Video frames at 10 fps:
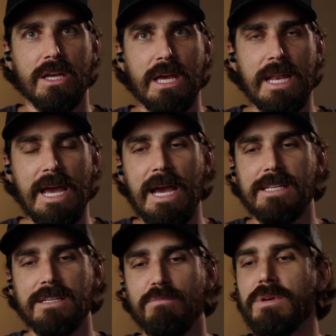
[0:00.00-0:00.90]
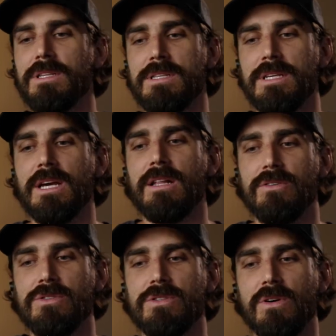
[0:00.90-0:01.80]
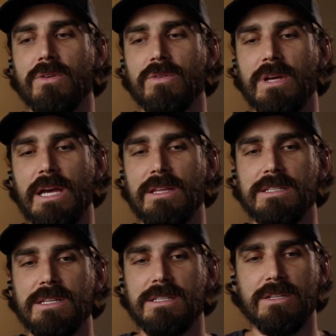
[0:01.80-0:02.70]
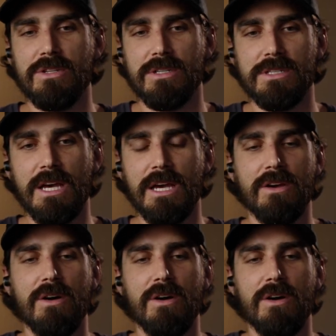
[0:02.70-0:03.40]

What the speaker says: and hasn't been to Yellowstone, and this isn't just like,